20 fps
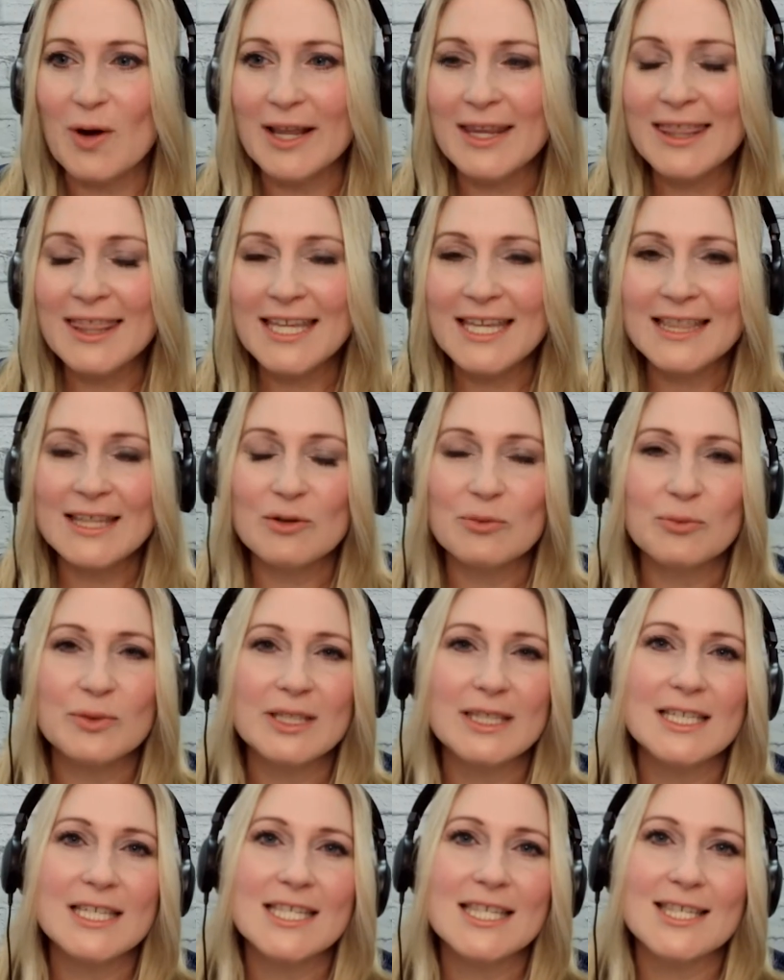one thing that
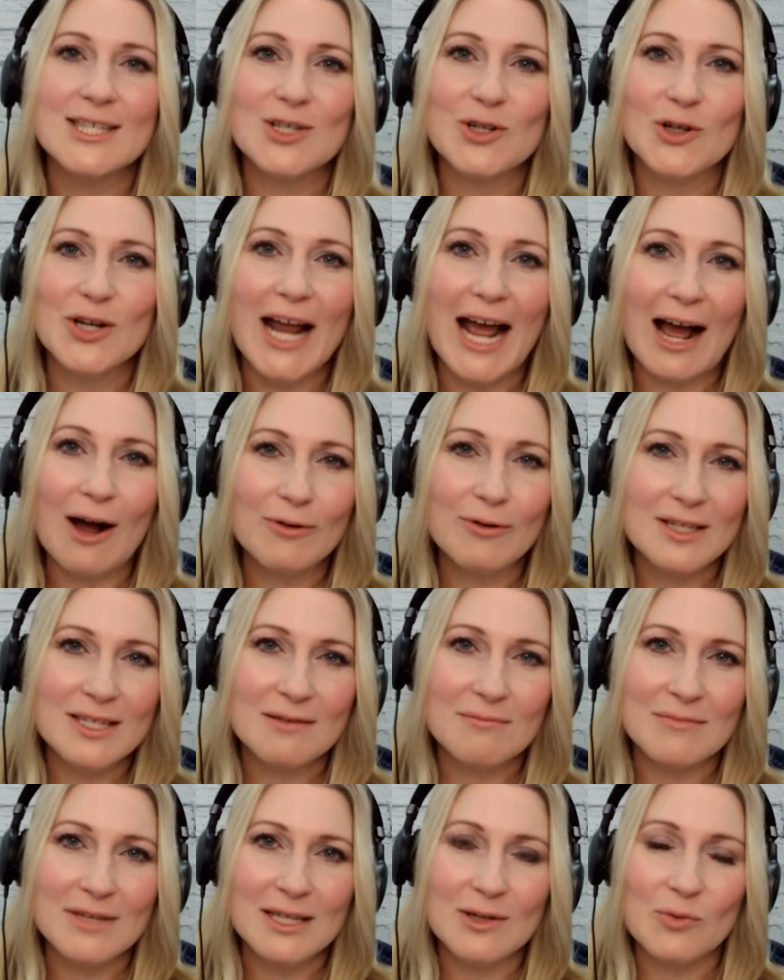really stood out
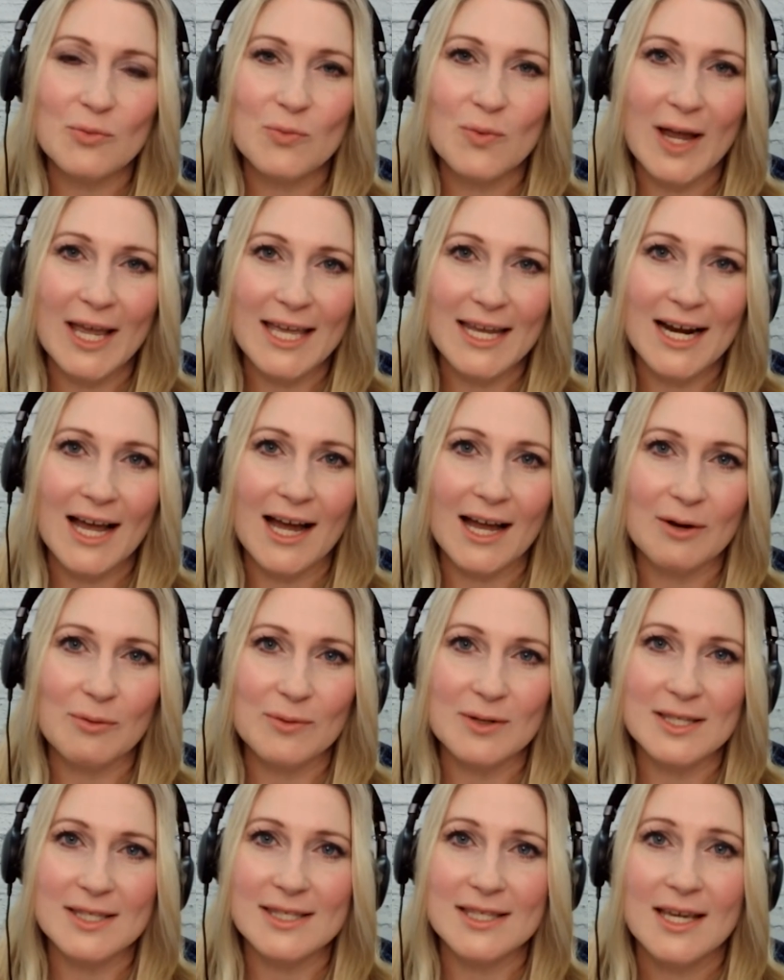to me when
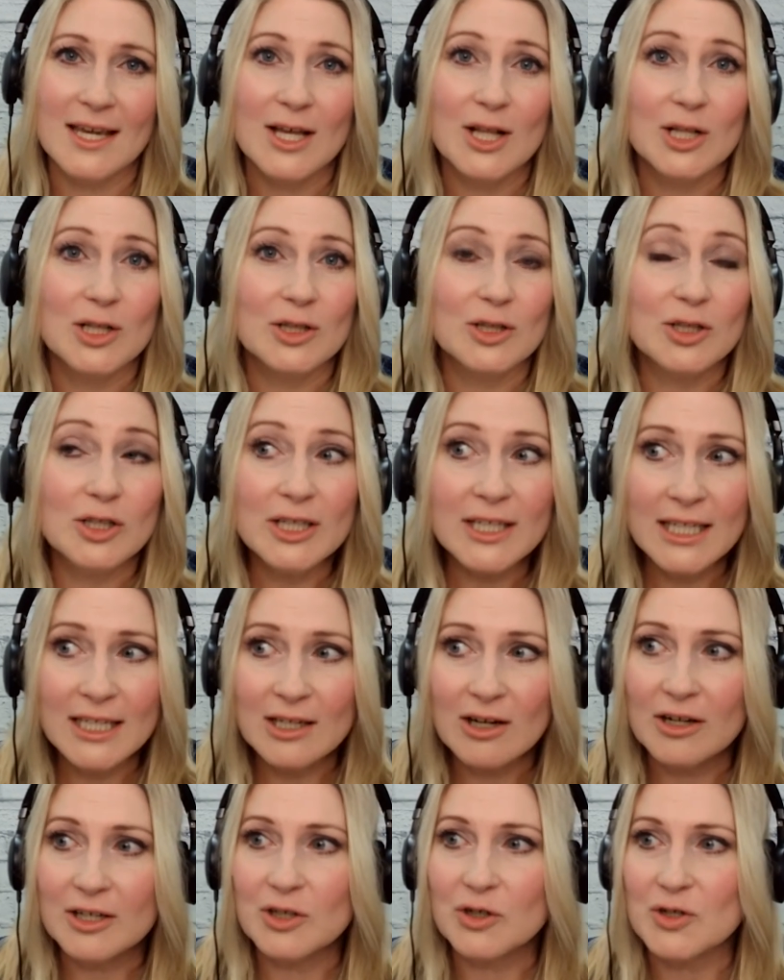I was
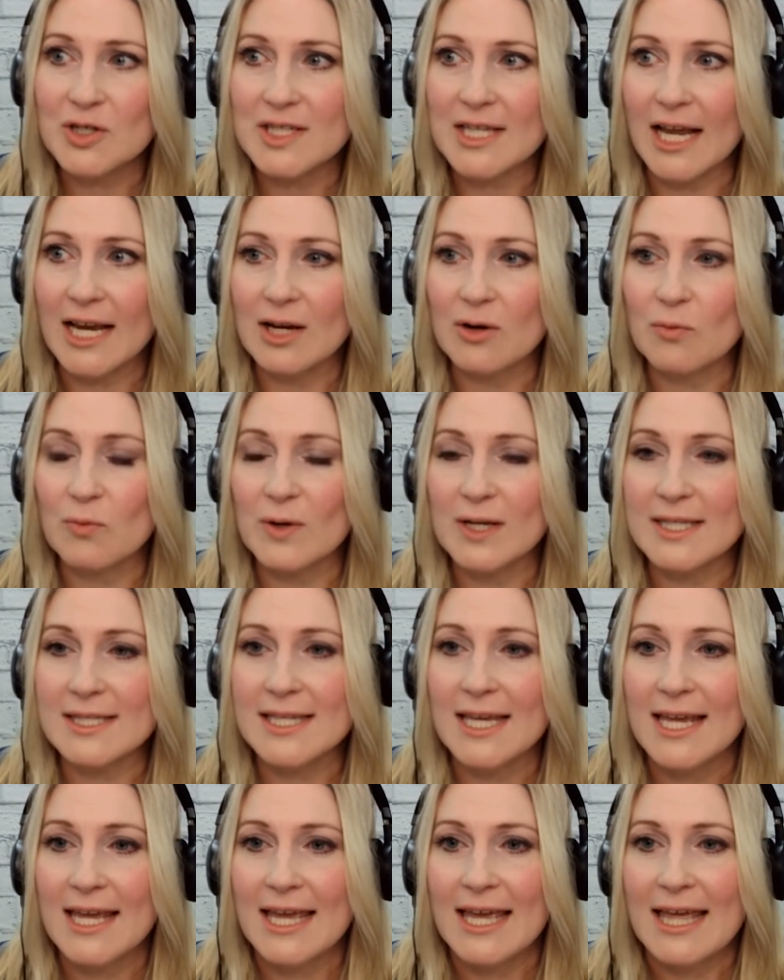looking on your site
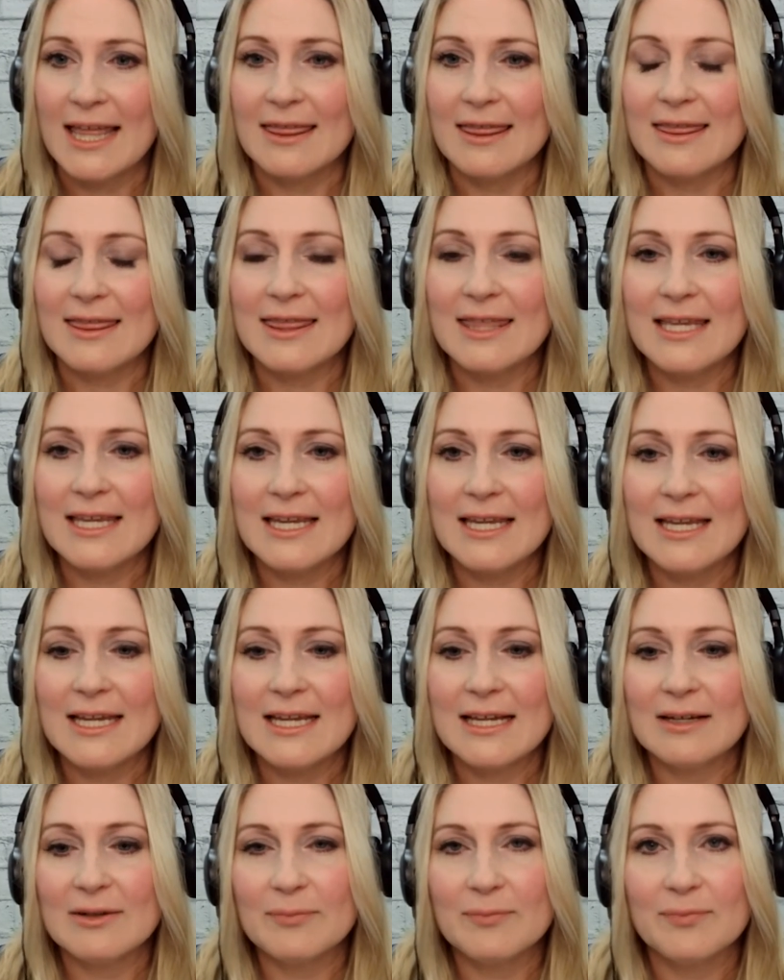was
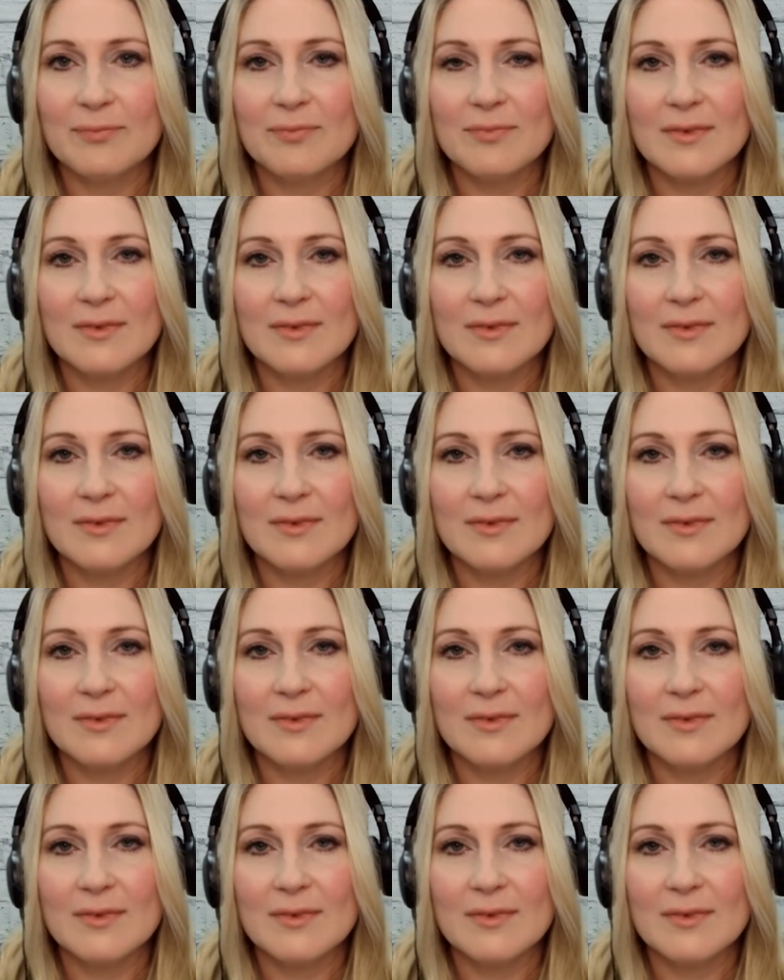the